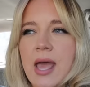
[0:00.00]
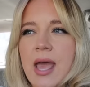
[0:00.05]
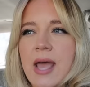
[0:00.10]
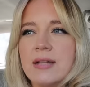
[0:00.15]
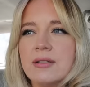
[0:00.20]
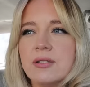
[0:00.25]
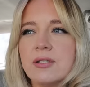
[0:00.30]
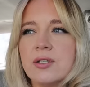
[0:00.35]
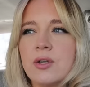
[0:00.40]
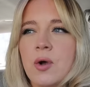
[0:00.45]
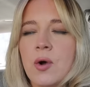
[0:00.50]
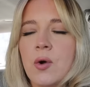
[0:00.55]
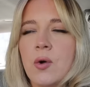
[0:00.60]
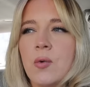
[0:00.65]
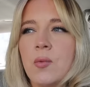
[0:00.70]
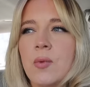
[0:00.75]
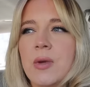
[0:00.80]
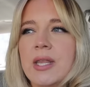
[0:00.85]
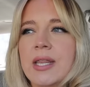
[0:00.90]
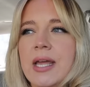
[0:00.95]
And so
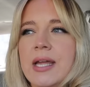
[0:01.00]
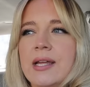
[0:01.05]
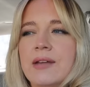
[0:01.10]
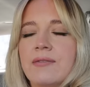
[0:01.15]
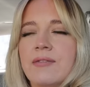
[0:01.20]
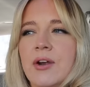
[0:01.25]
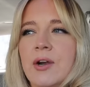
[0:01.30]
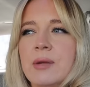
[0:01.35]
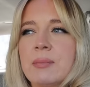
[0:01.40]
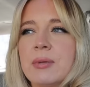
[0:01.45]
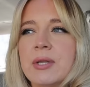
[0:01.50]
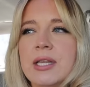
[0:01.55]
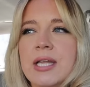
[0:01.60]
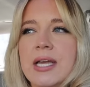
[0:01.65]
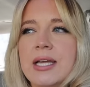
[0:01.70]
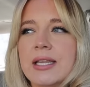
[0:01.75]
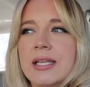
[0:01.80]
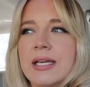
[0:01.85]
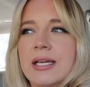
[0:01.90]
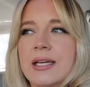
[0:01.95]
we like very
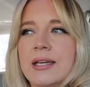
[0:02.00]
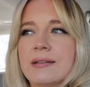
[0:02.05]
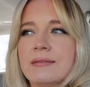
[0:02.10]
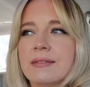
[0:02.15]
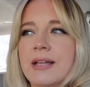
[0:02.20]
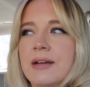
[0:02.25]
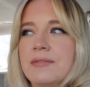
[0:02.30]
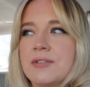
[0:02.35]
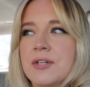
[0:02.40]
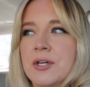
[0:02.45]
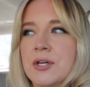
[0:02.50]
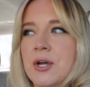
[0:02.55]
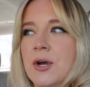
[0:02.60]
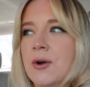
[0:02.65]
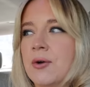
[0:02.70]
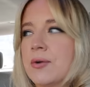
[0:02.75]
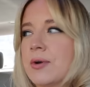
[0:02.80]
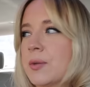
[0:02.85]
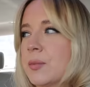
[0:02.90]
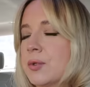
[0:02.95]
politely left a
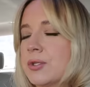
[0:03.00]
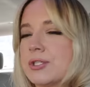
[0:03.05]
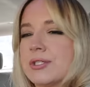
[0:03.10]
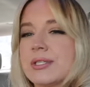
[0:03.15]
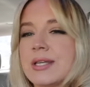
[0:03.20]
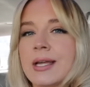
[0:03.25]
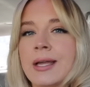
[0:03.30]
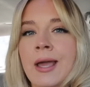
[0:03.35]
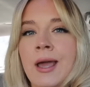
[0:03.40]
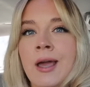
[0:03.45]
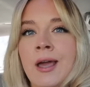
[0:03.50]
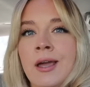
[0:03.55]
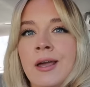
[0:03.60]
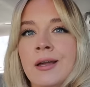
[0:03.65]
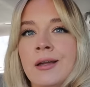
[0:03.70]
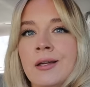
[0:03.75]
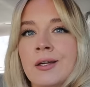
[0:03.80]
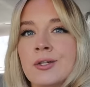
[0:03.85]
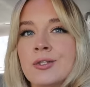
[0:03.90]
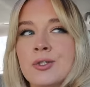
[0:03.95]
note and we're just like,
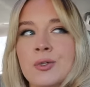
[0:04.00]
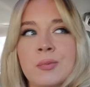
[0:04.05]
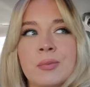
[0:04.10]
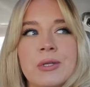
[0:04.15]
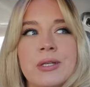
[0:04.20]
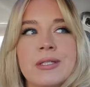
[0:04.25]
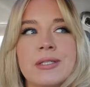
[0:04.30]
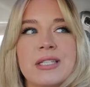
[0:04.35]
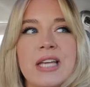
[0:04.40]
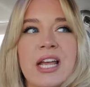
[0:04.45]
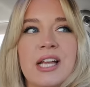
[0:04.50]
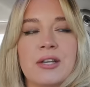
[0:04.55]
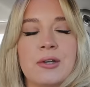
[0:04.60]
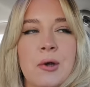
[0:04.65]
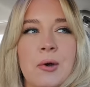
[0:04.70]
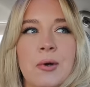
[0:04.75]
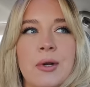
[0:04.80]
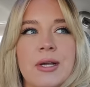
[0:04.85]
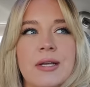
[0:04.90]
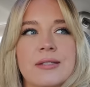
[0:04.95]
hey, could you please take
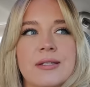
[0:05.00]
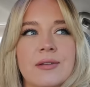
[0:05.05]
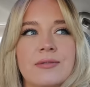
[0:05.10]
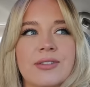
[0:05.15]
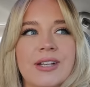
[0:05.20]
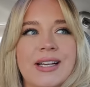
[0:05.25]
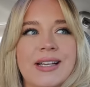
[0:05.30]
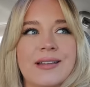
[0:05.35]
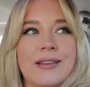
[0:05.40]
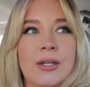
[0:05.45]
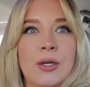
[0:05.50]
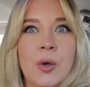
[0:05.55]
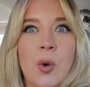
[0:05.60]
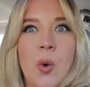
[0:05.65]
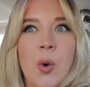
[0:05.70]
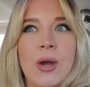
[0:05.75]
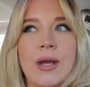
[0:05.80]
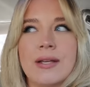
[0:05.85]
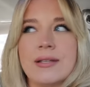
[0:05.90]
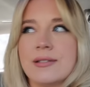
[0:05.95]
notice of like the
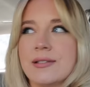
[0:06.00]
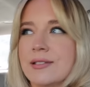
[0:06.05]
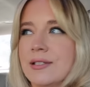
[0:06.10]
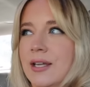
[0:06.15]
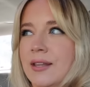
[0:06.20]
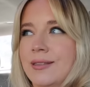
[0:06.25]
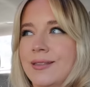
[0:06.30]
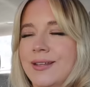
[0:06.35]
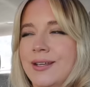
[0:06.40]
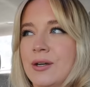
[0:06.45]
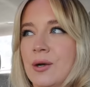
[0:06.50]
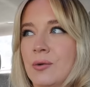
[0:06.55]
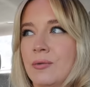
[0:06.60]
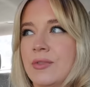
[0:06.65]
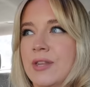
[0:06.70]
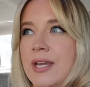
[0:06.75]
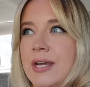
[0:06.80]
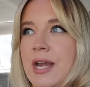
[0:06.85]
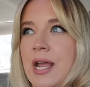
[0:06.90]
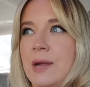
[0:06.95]
noise and you know,
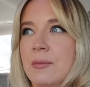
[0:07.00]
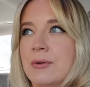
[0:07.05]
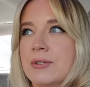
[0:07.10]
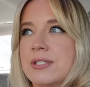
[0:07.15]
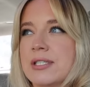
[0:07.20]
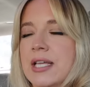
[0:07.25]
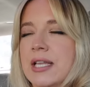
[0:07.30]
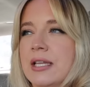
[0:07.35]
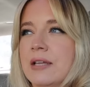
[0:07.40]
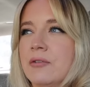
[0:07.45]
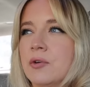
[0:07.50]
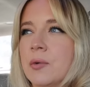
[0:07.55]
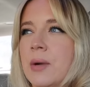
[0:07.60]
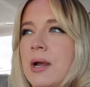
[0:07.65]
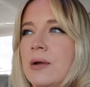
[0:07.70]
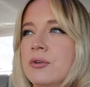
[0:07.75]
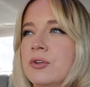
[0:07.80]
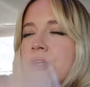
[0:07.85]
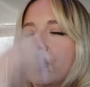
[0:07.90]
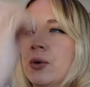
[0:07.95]
the neighbors that live
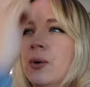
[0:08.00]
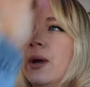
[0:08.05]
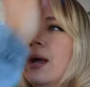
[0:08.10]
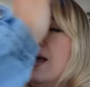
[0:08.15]
around you.